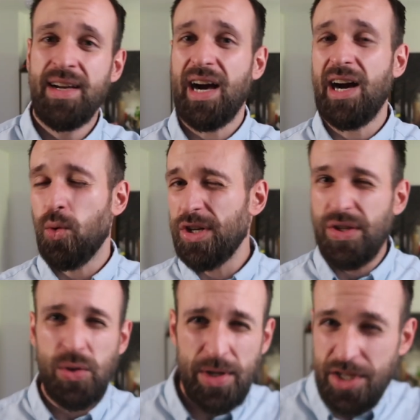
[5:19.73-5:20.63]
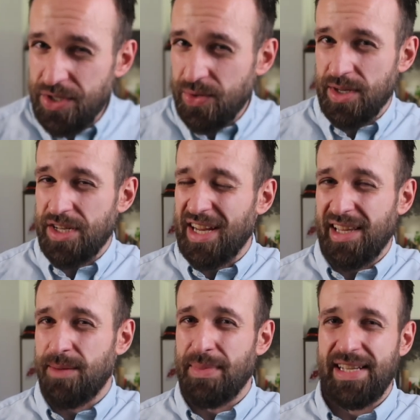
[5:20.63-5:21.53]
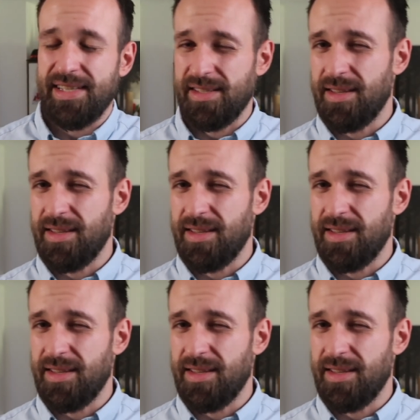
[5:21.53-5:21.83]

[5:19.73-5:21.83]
Uh, what do you want to do on a daily basis?